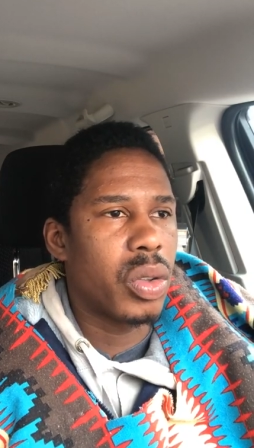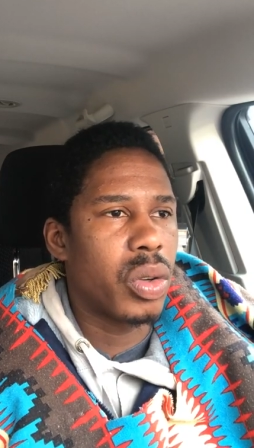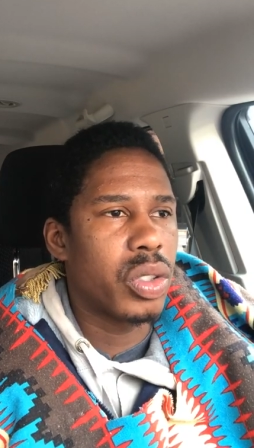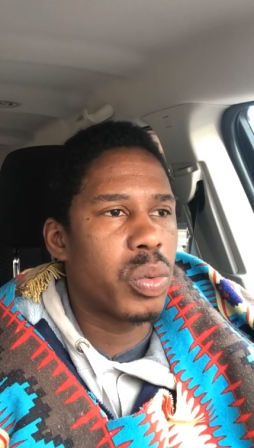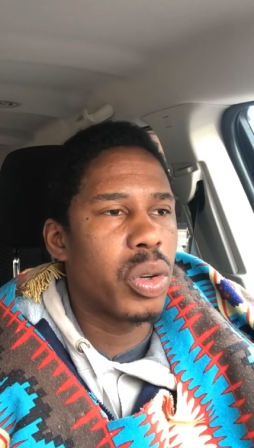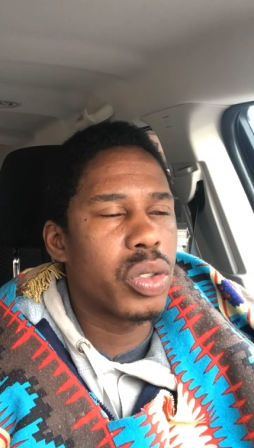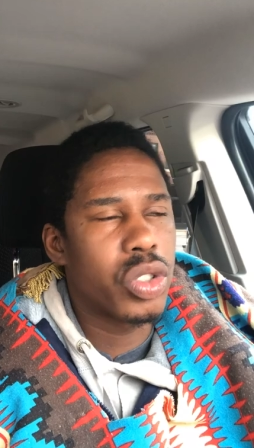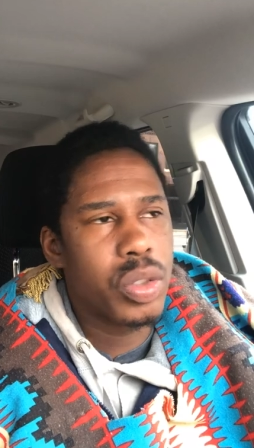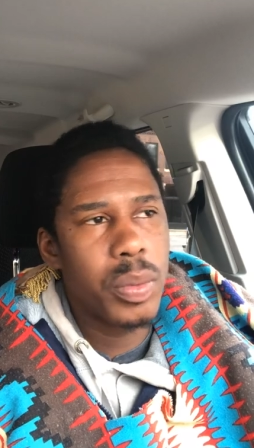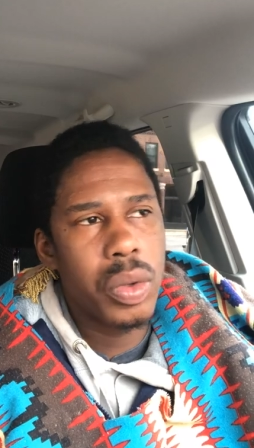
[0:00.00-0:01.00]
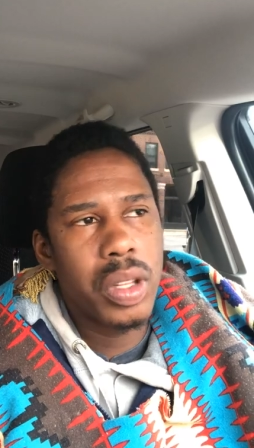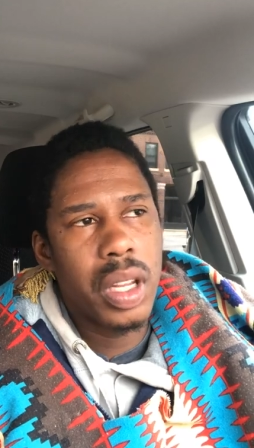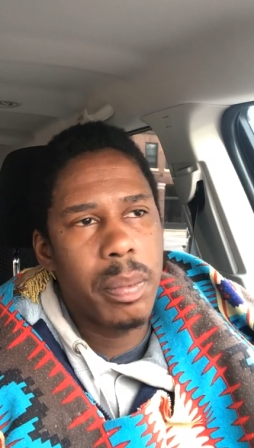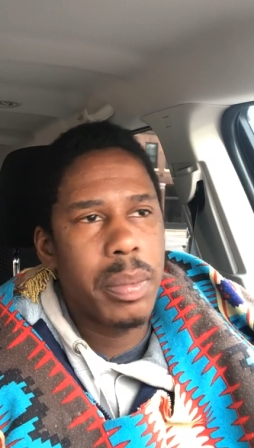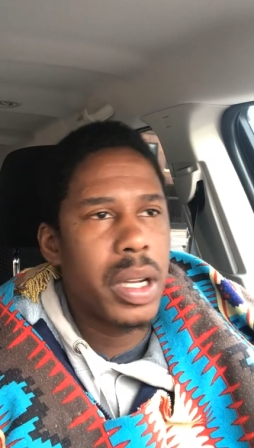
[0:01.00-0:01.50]
his words are smoother
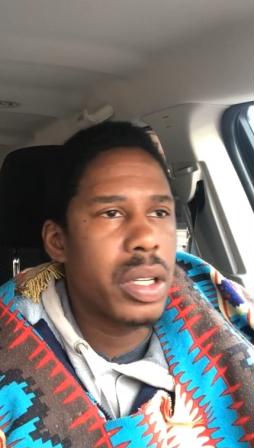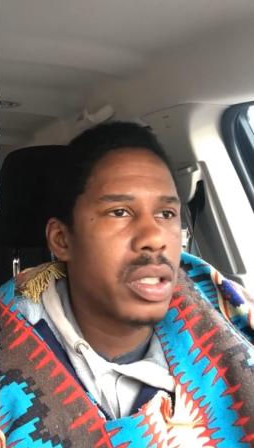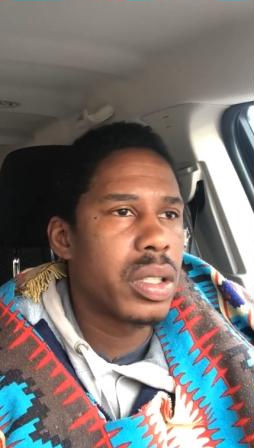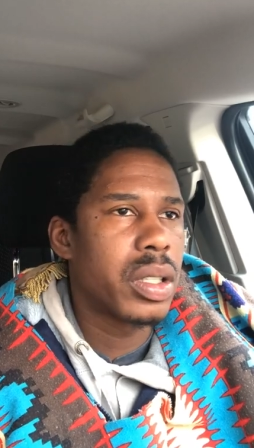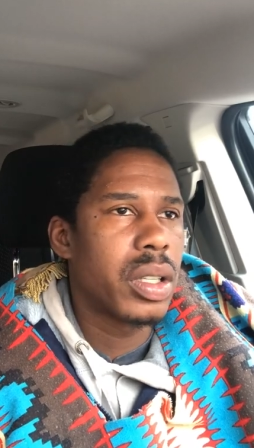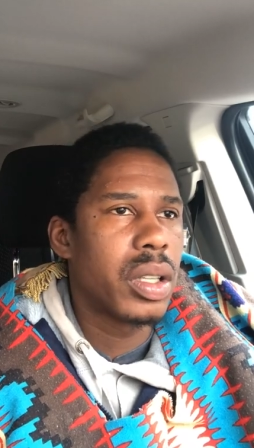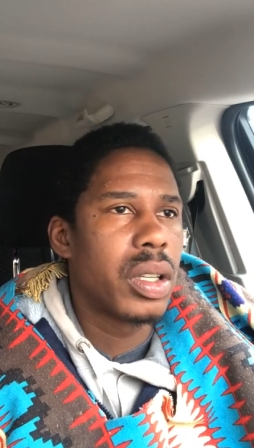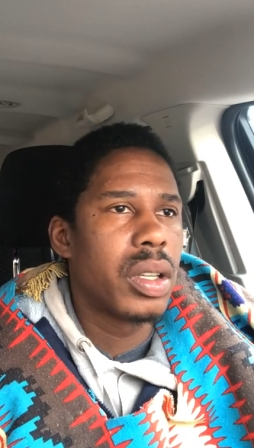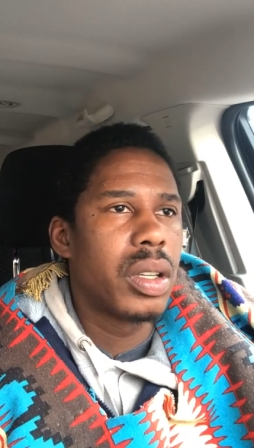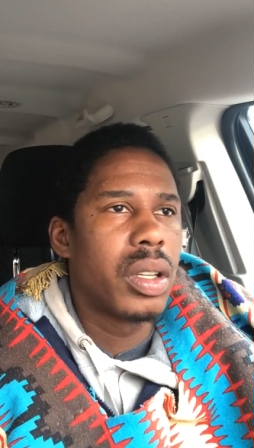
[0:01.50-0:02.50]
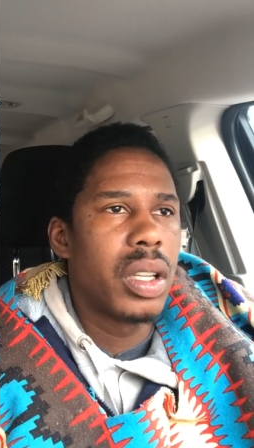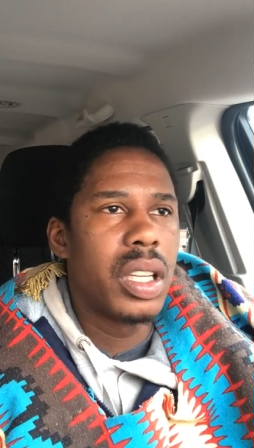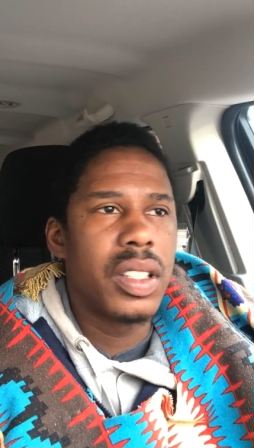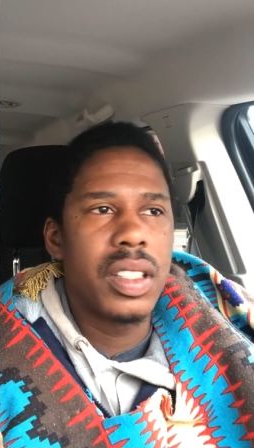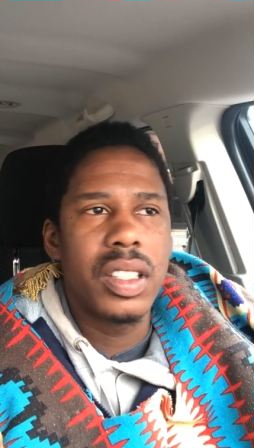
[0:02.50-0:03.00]
than butter,
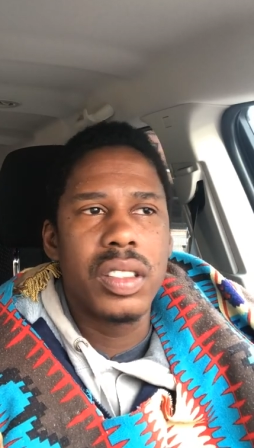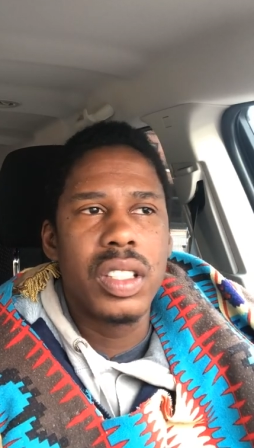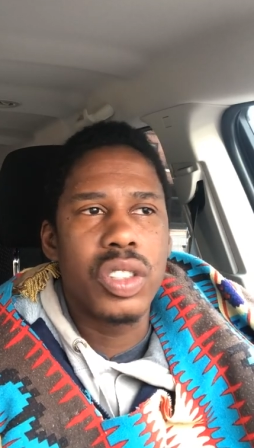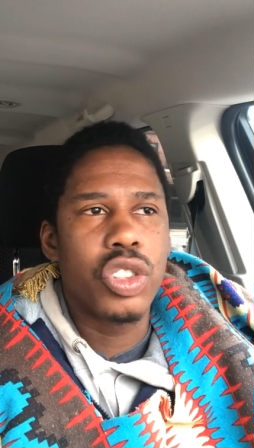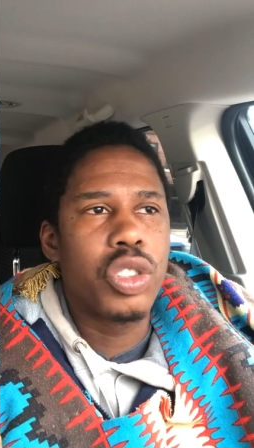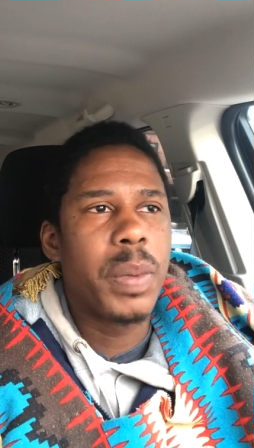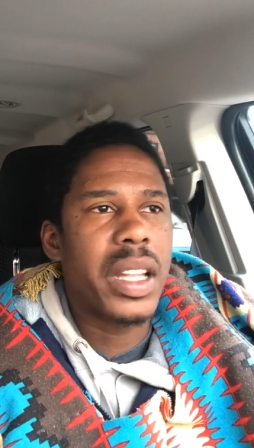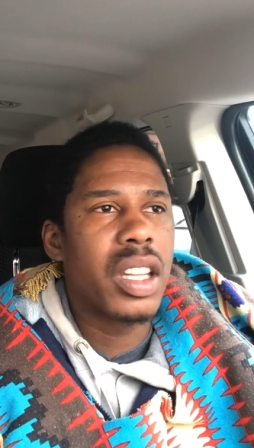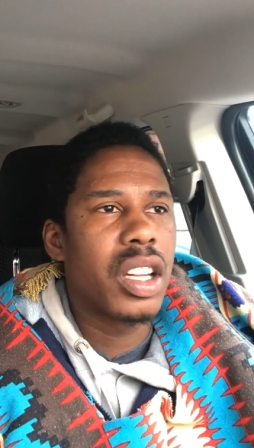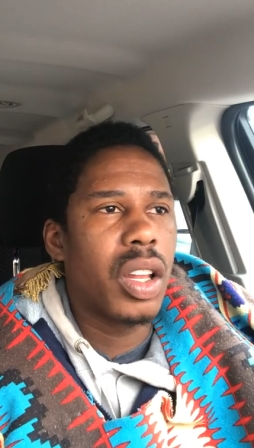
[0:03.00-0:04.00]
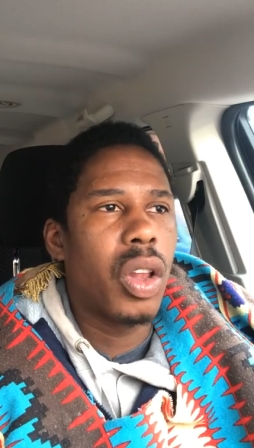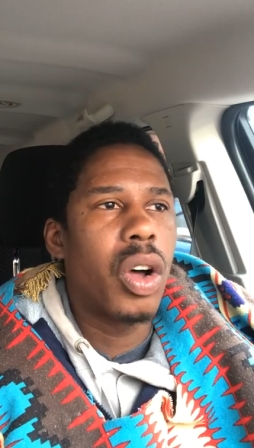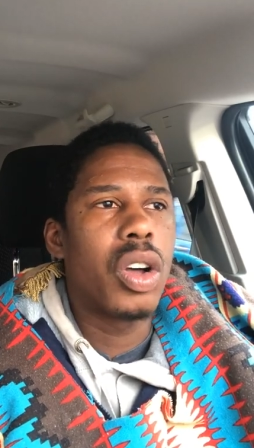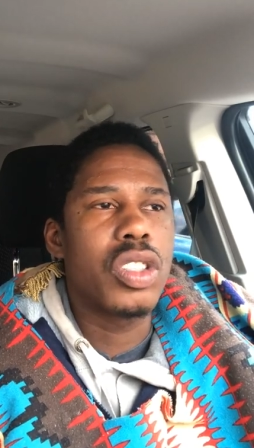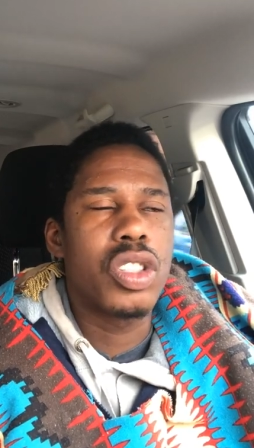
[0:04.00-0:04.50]
his disrespecting of the
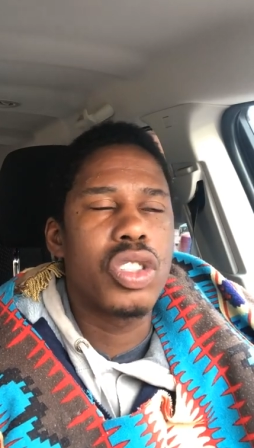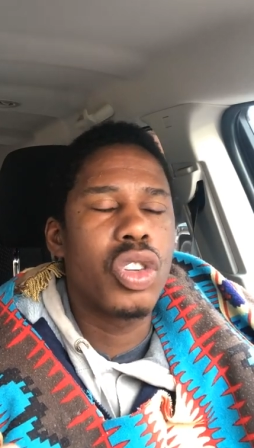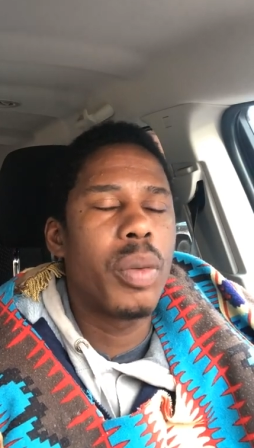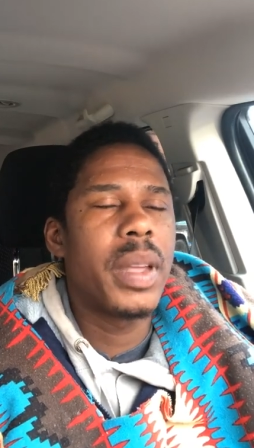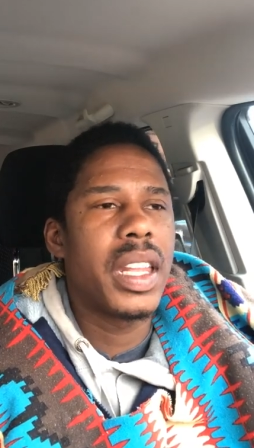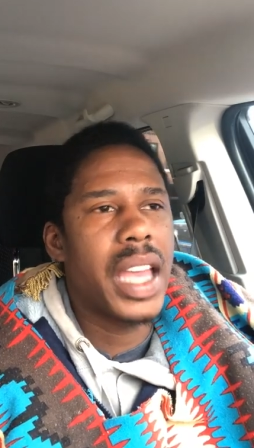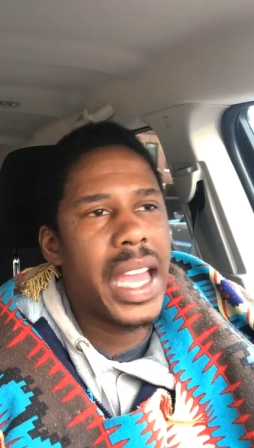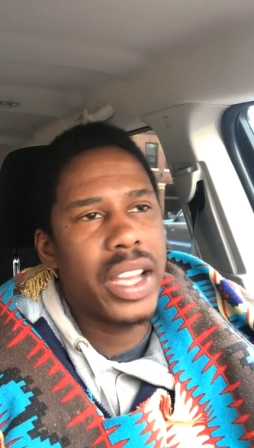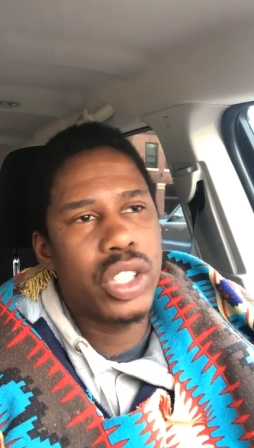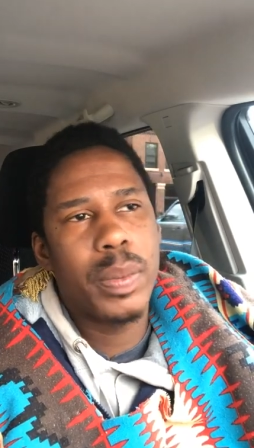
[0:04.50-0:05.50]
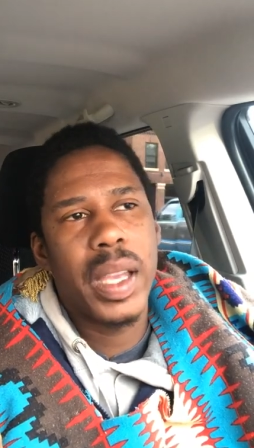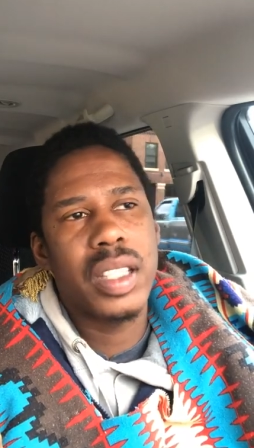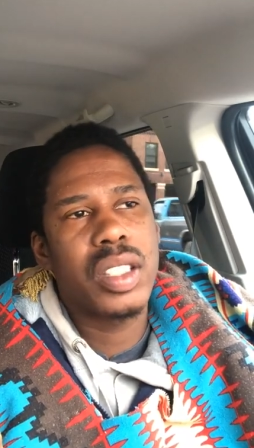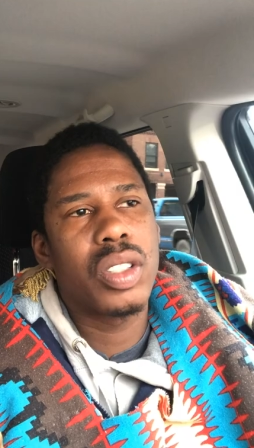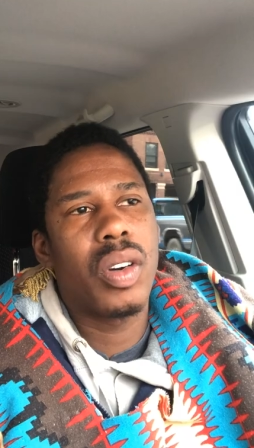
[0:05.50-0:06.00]
laws. There's so many
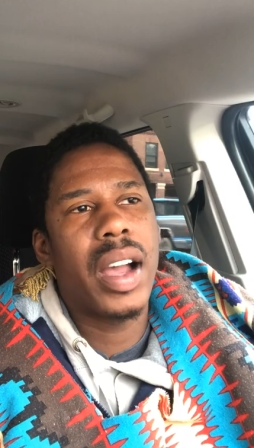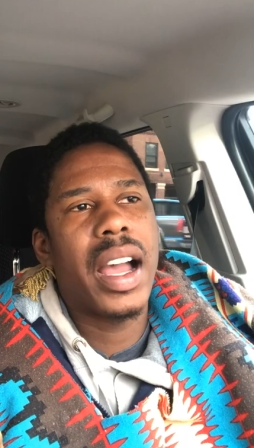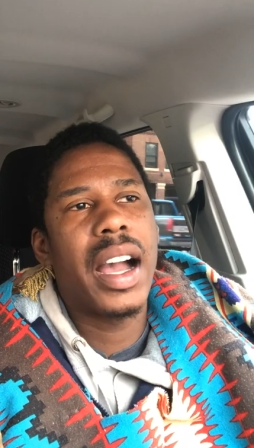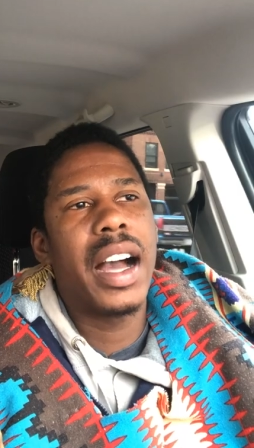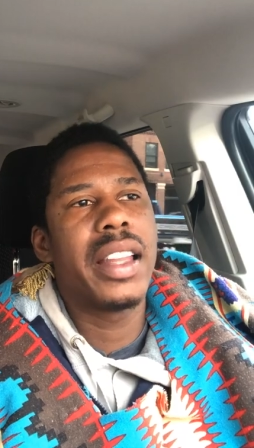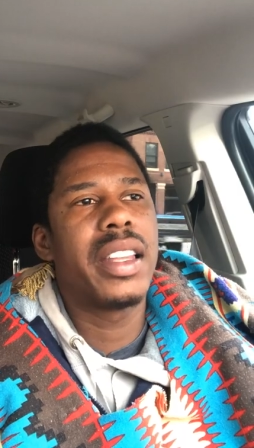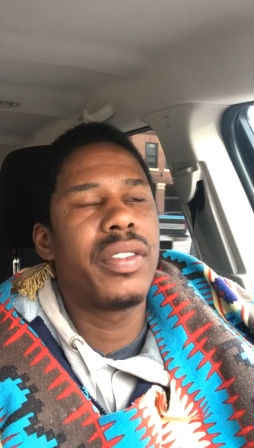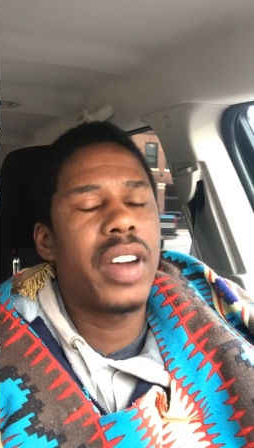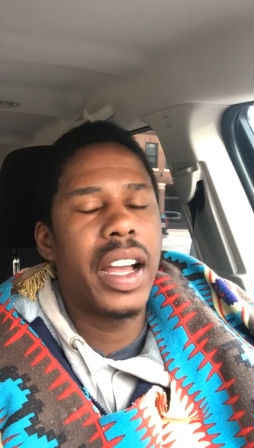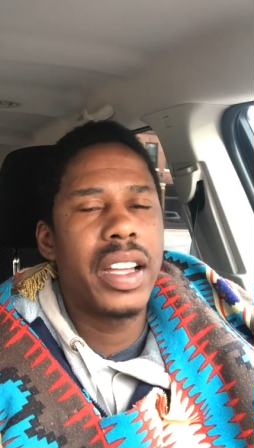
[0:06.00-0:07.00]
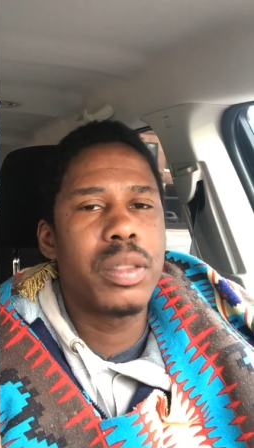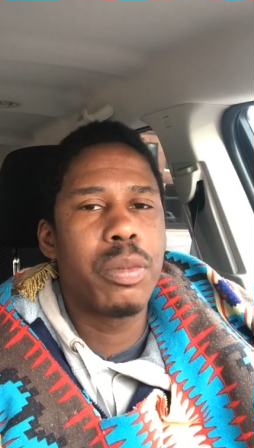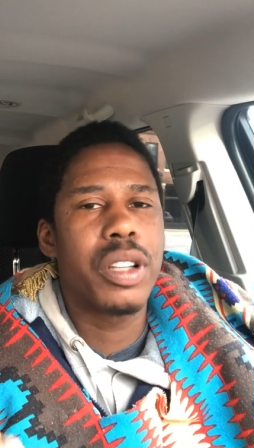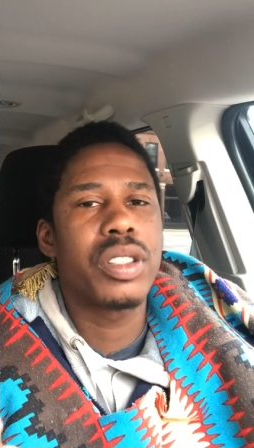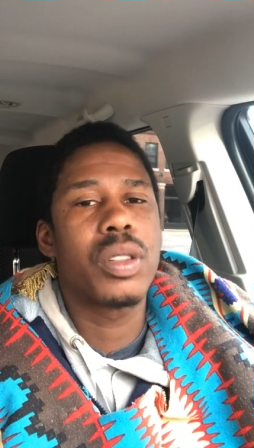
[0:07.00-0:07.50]
aspects. I highly advise
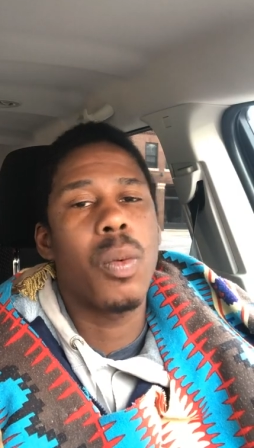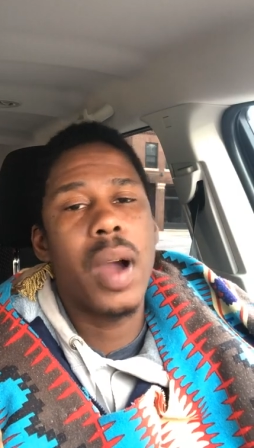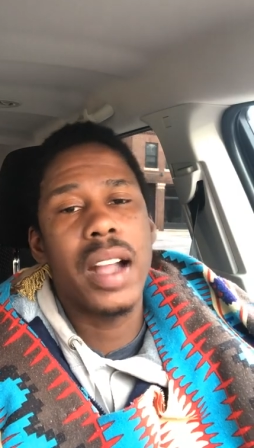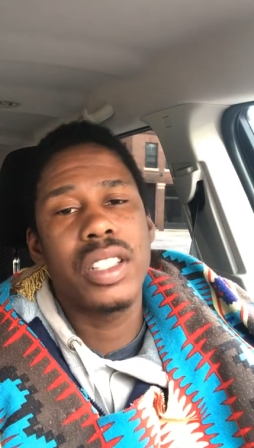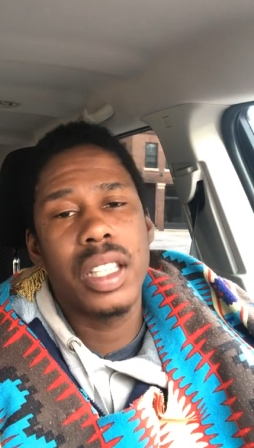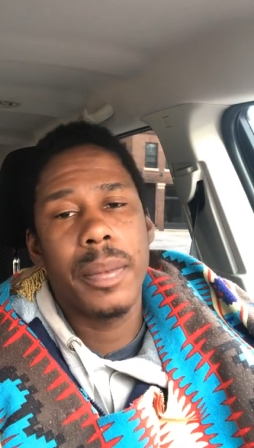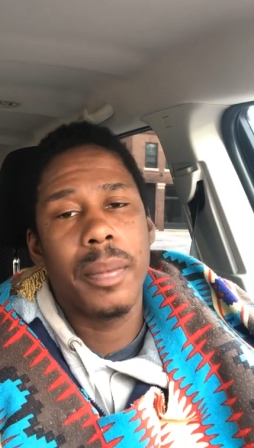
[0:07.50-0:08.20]
brothers to watch it.